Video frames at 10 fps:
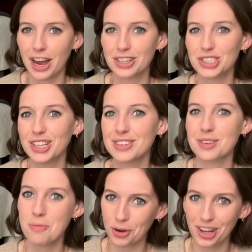Actually, it was
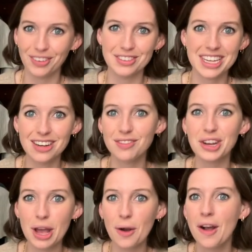a morning routine
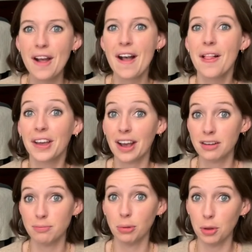video that kind
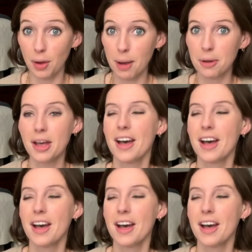of blew up.